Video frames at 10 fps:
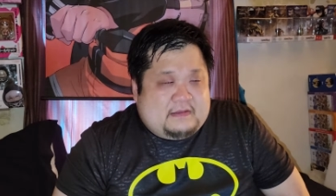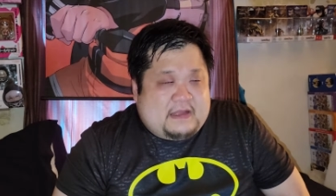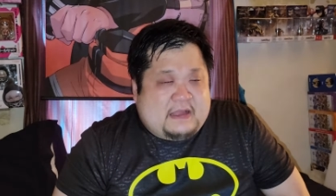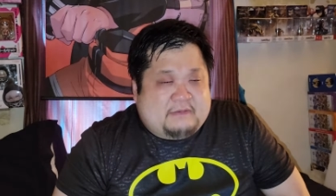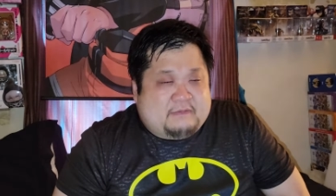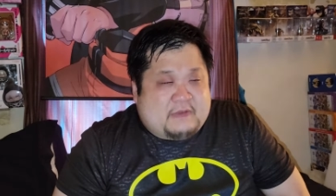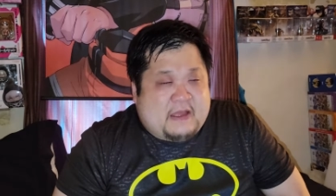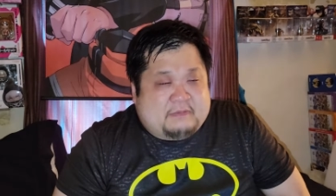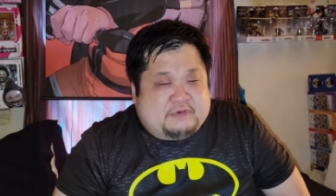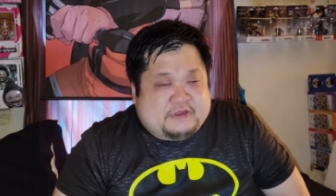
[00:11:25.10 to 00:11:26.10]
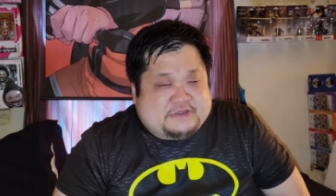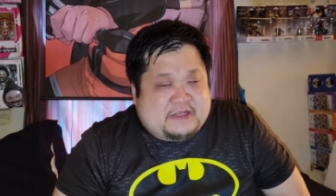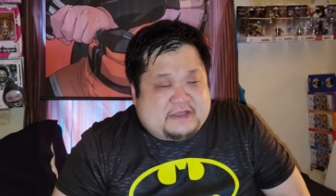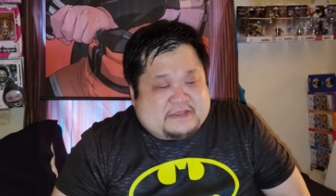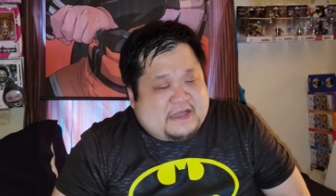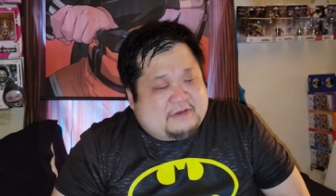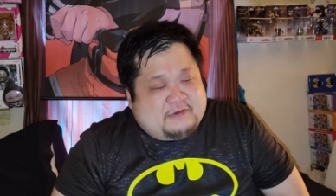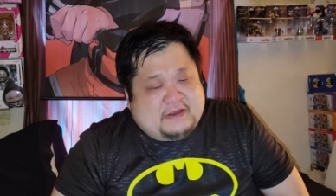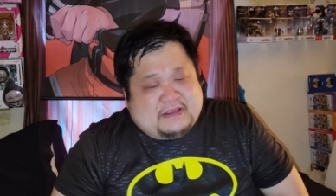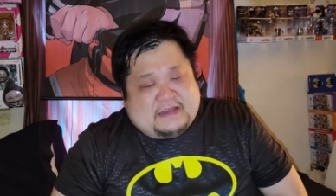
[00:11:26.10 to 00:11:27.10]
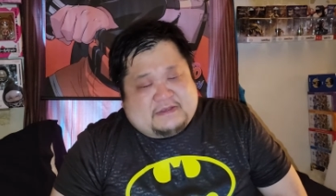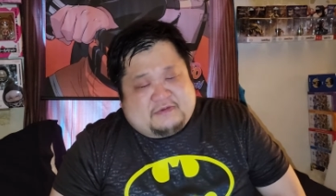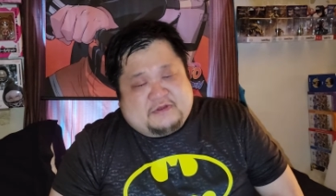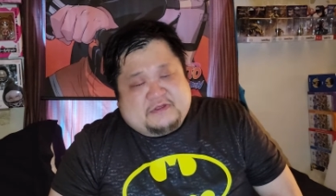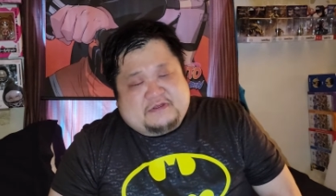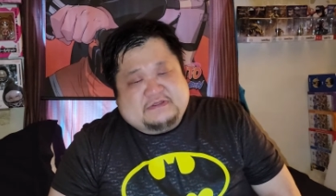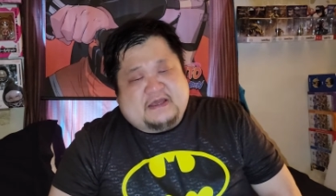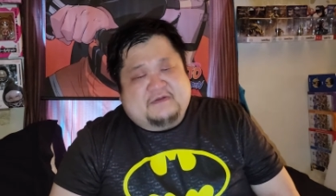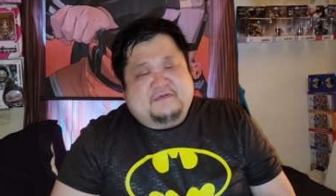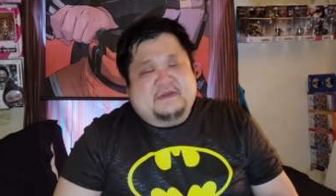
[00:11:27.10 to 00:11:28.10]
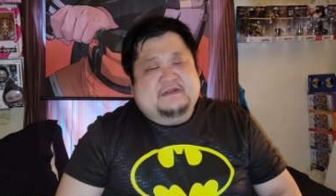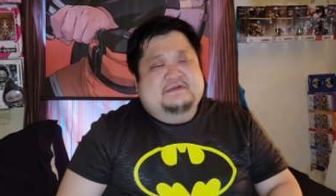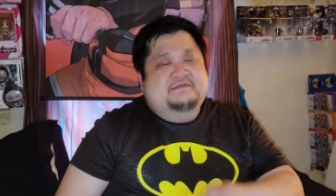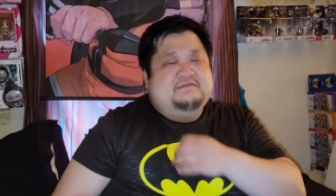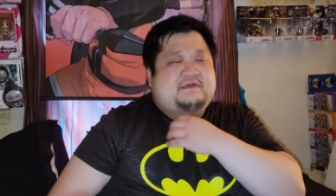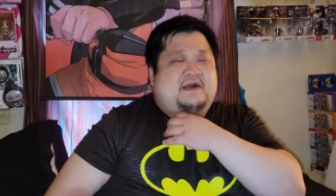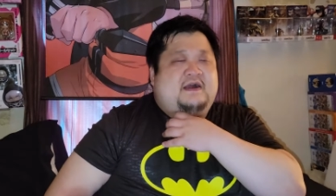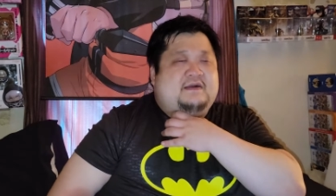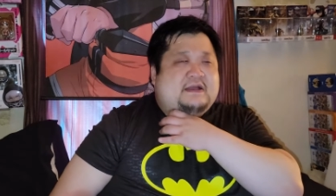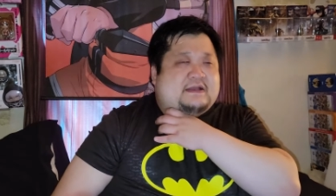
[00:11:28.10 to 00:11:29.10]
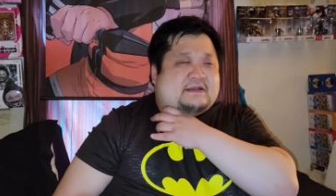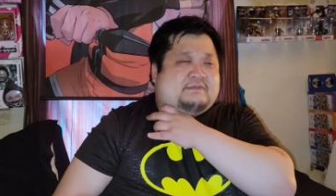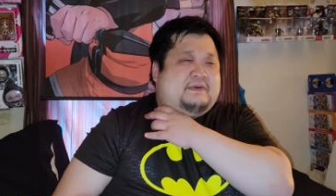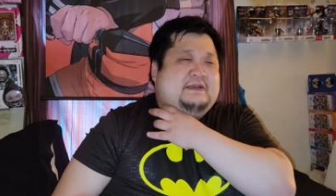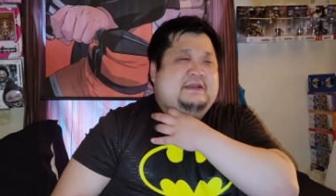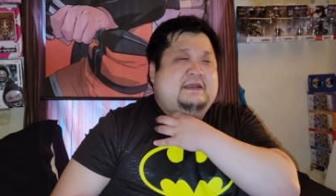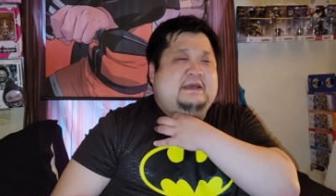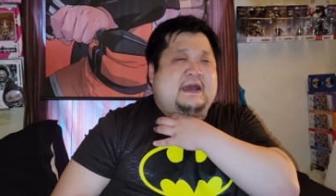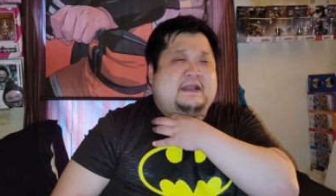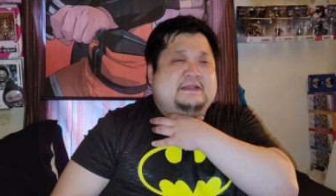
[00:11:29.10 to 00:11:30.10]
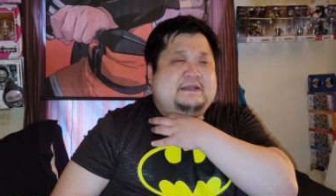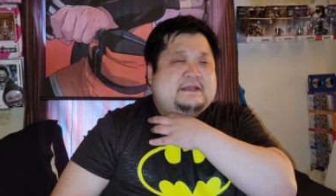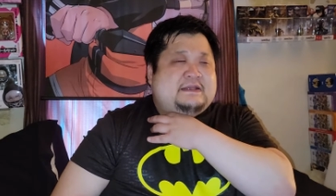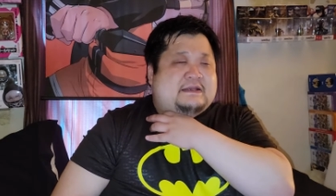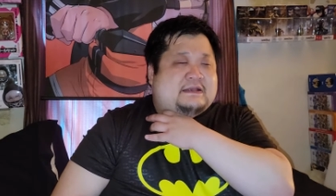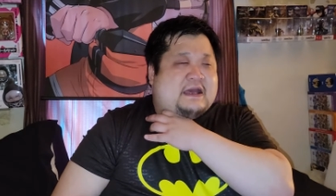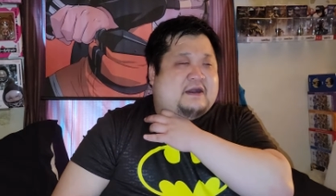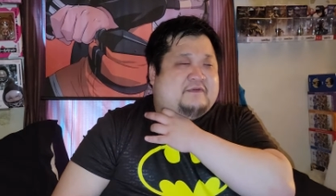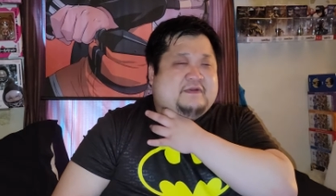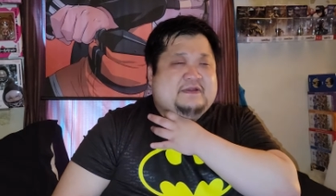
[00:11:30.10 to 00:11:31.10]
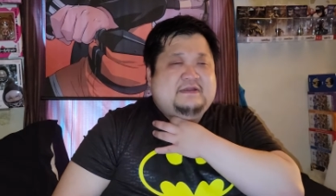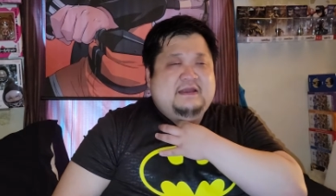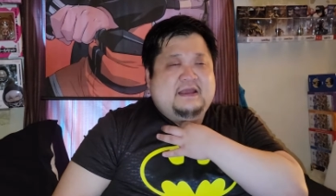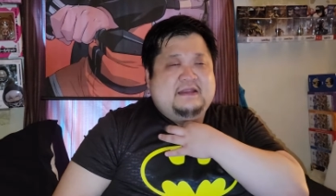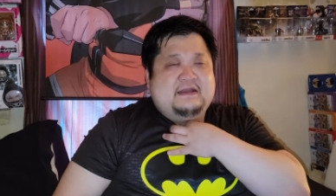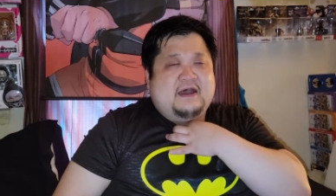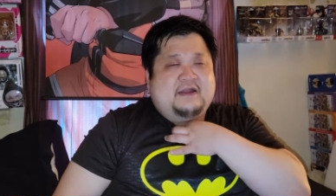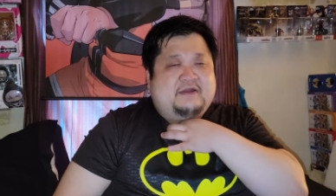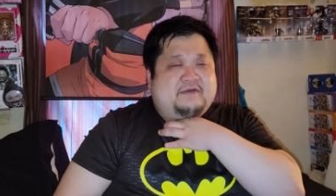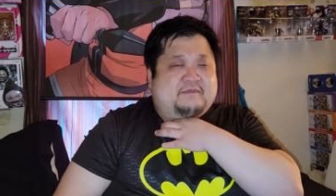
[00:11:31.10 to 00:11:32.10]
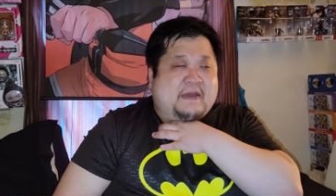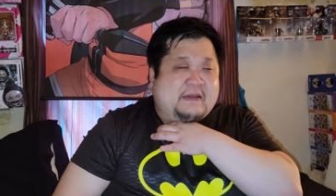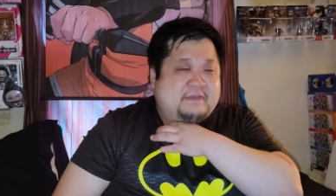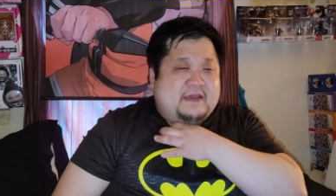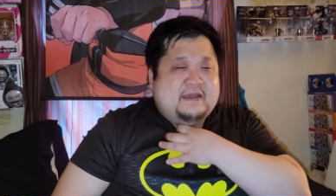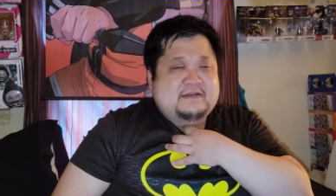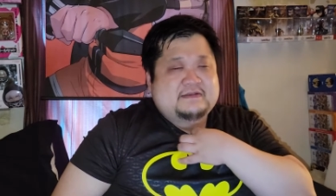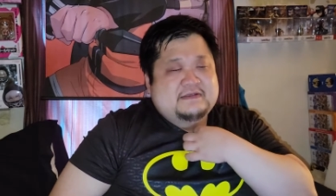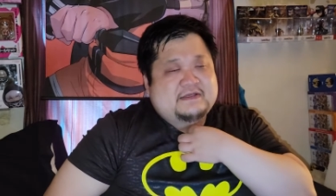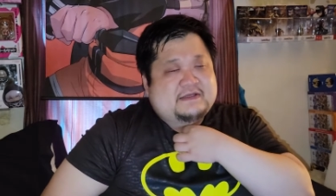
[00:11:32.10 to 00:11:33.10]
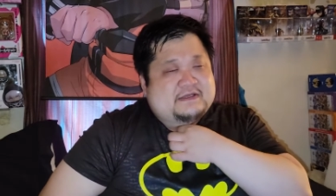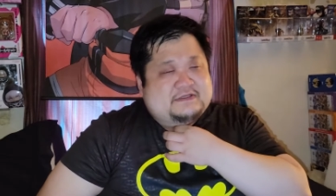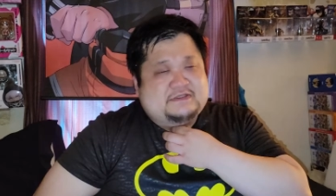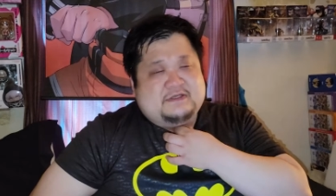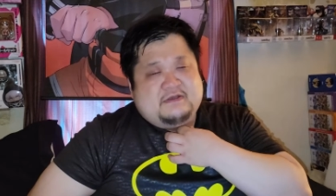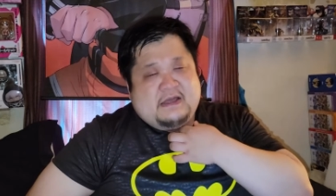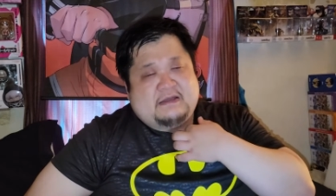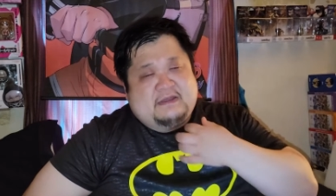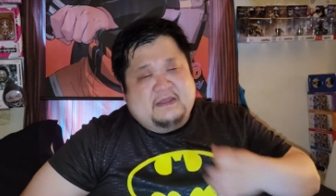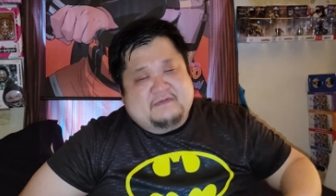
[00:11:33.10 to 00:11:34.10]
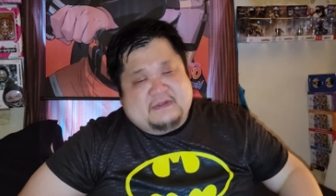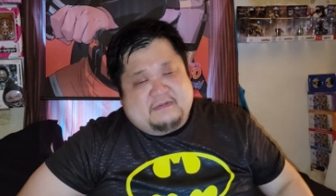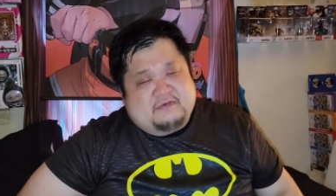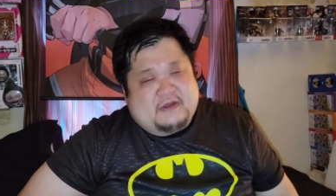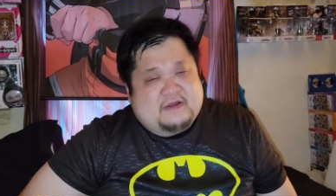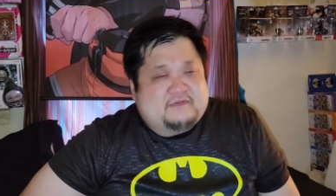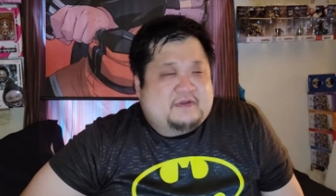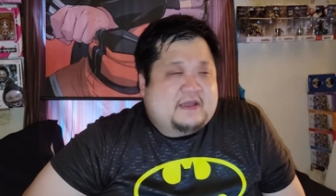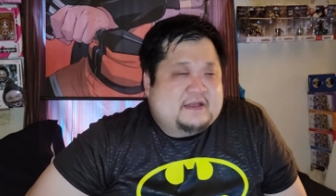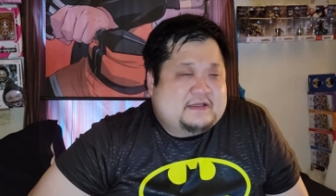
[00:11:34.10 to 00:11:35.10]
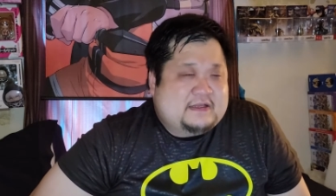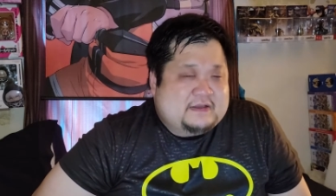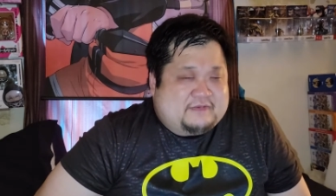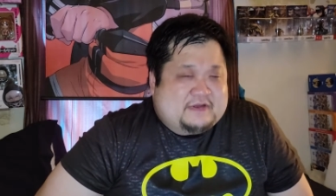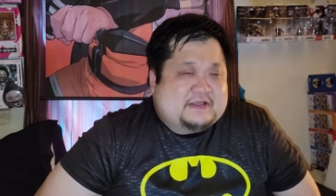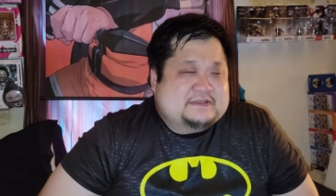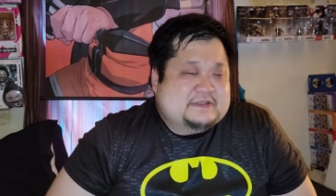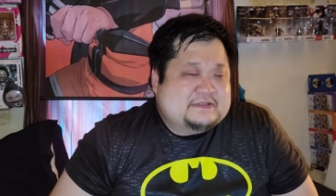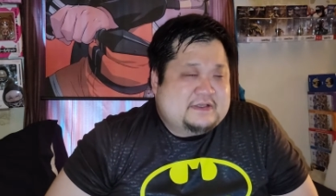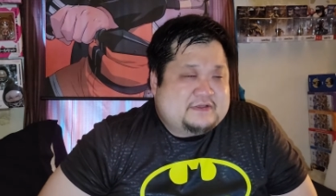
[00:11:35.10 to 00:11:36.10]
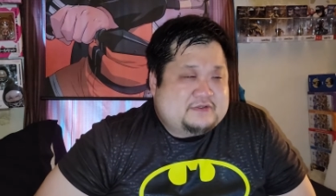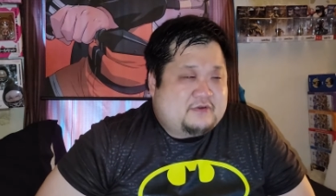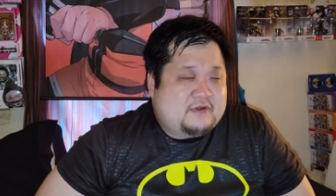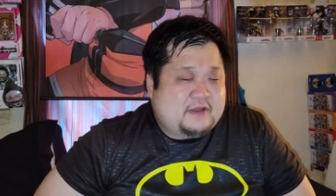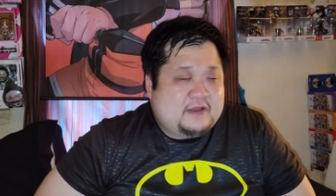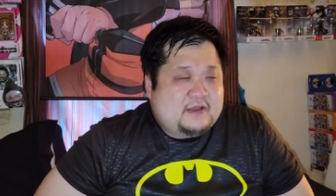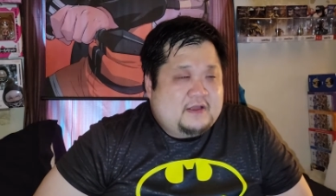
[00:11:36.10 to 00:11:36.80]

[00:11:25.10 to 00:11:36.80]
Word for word: I appreciate because I really like the Riddler's outfit, but he kind of did the outfit in honor of Batman, so I'll give them credit for that, for the consistency of story.